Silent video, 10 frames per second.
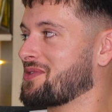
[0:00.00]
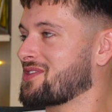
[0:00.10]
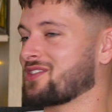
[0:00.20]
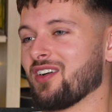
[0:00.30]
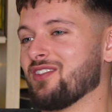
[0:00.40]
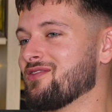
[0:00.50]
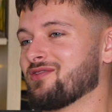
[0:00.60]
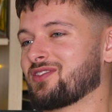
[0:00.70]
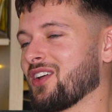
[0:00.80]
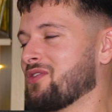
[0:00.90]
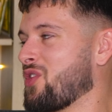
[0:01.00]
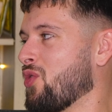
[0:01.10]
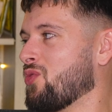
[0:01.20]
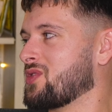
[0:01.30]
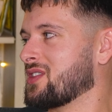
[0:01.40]
was so
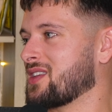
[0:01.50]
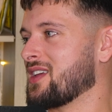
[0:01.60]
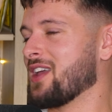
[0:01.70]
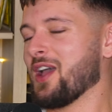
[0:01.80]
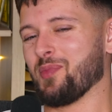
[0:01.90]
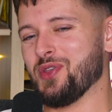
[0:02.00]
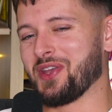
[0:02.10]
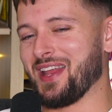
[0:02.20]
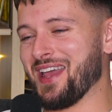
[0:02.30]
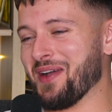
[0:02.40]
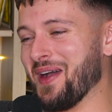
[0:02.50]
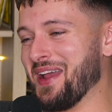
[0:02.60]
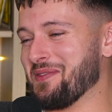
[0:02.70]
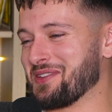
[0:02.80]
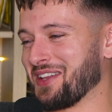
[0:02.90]
cool to see. But you could hear where
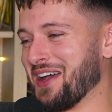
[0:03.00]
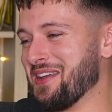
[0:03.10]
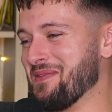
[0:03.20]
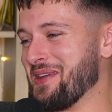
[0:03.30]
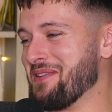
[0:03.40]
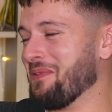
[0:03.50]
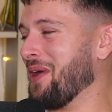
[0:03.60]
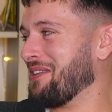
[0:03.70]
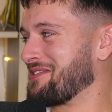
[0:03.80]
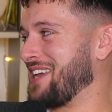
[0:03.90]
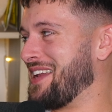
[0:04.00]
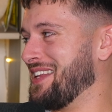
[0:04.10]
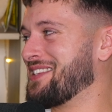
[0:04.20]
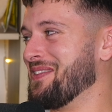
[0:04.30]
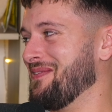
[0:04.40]
he was, like, being well
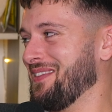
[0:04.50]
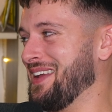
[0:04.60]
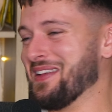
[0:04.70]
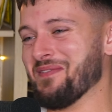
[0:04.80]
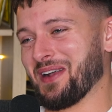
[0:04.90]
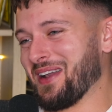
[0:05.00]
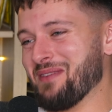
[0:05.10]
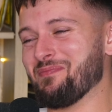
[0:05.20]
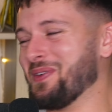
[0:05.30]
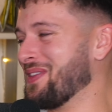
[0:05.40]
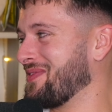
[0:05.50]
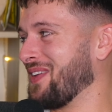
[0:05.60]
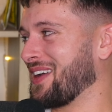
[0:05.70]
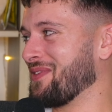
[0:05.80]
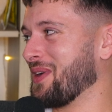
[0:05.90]
tentative. He didn't want to, like, put the
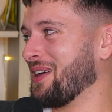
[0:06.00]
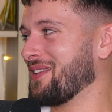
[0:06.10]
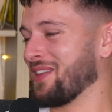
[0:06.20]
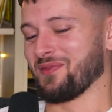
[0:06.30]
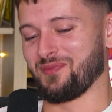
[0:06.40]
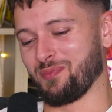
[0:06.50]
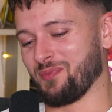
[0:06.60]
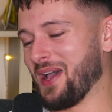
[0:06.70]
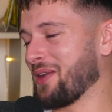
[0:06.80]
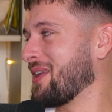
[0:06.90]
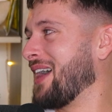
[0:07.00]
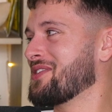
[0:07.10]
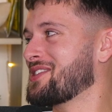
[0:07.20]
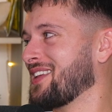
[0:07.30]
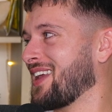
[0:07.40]
fucking wheel... the pedal down
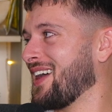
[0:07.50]
just in